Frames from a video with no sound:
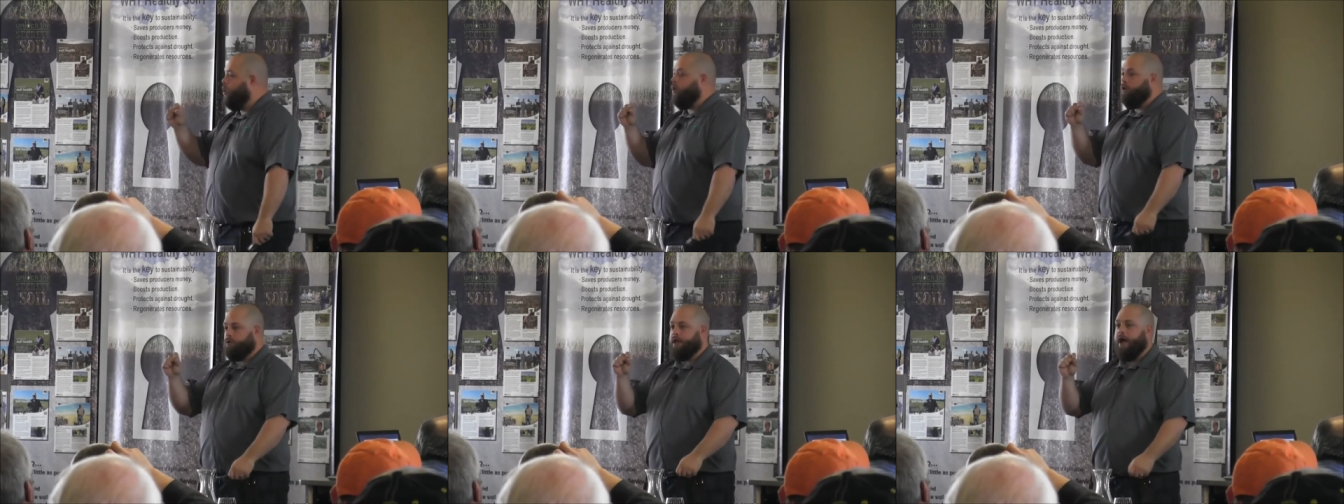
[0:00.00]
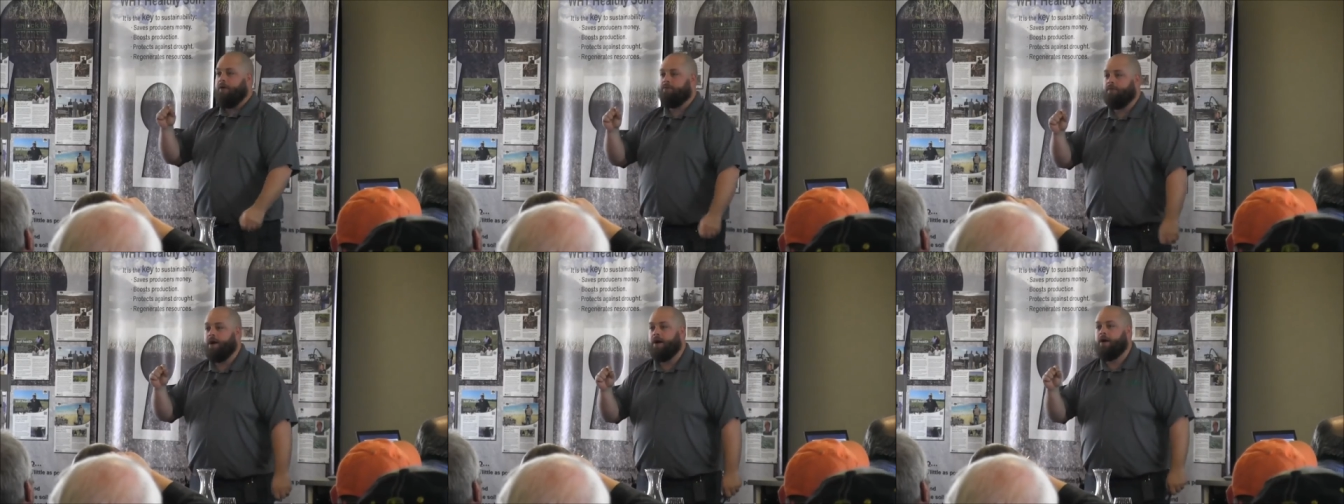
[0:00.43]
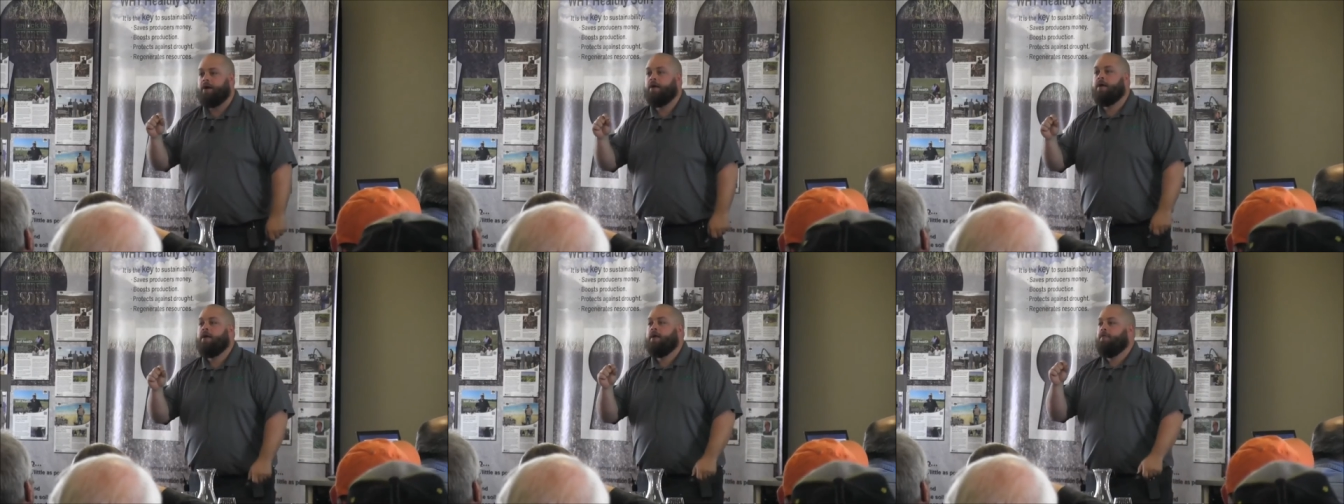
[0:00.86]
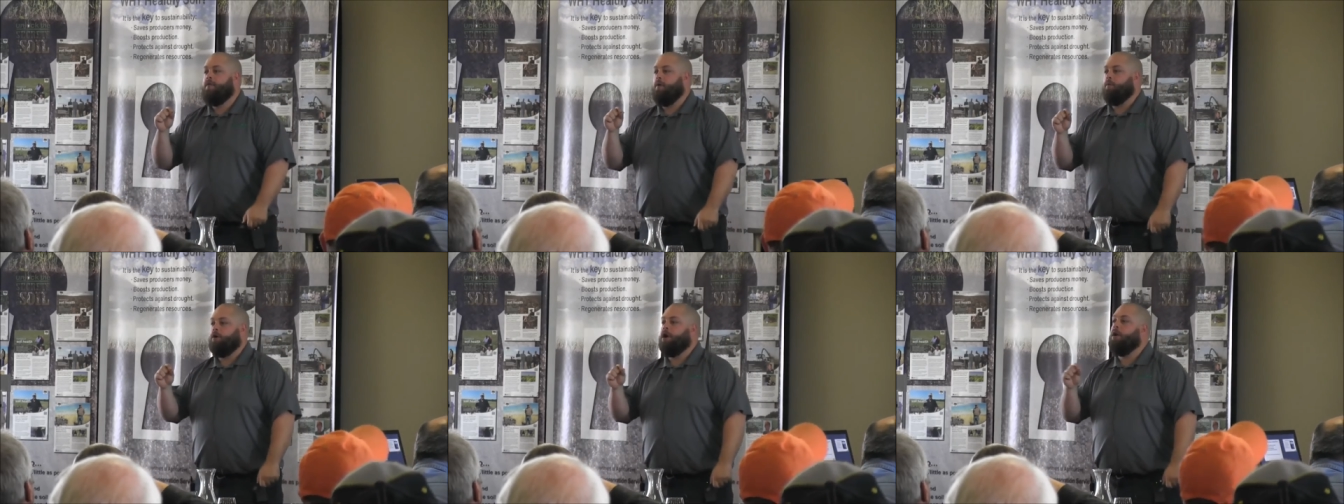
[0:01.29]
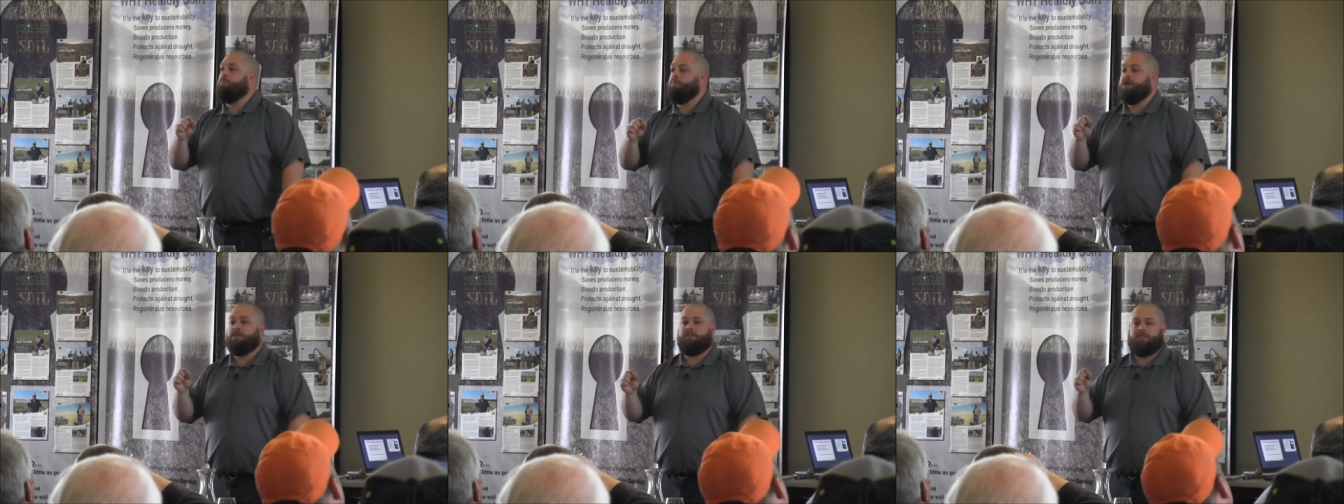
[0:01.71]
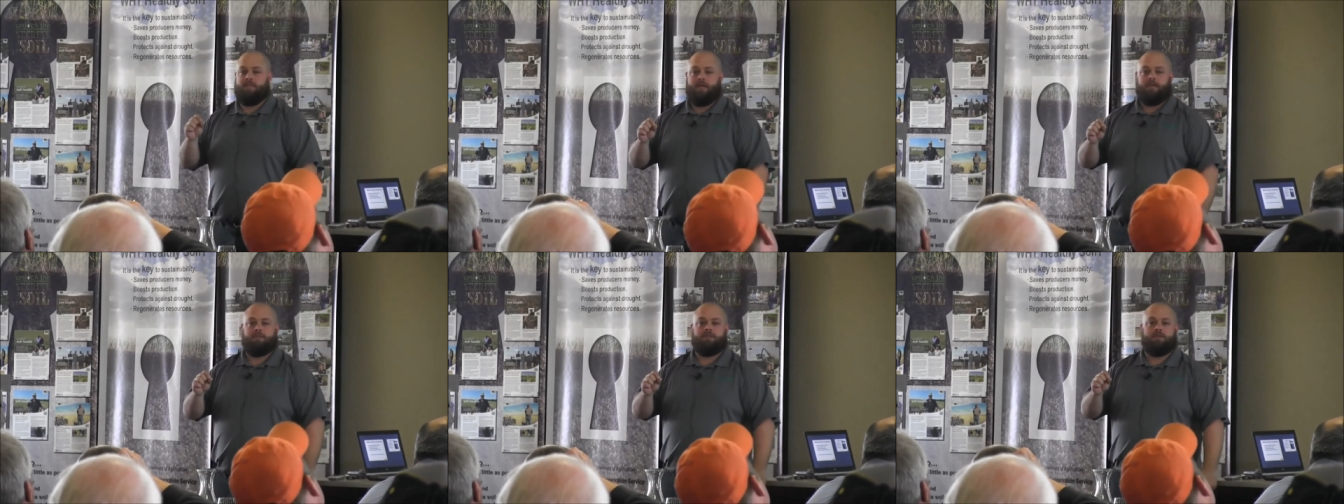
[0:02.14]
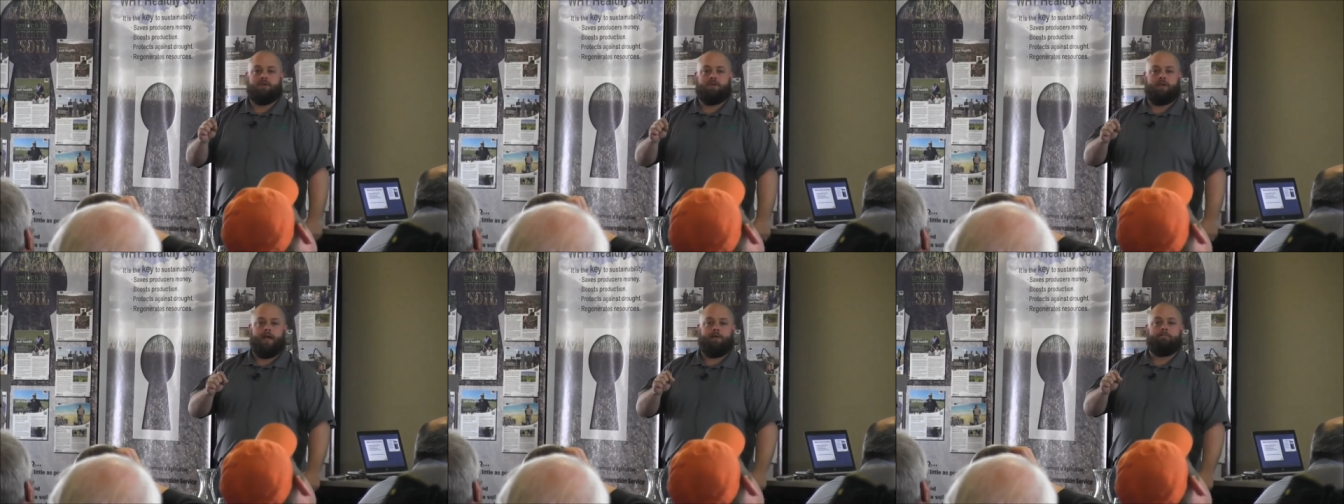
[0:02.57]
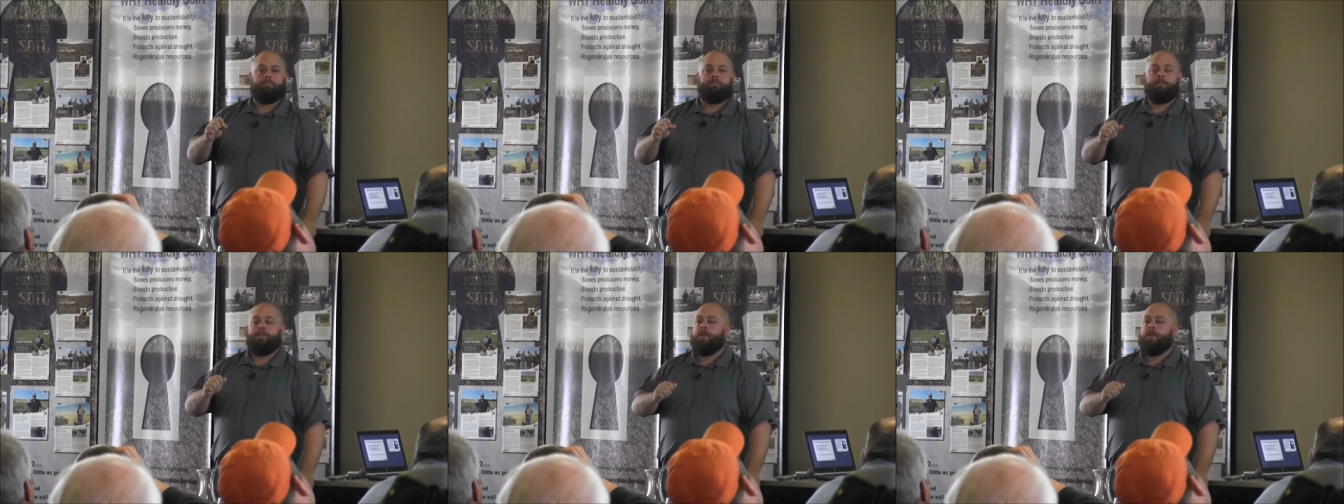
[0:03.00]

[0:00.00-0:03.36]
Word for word: world out there that we're gonna miss things, okay?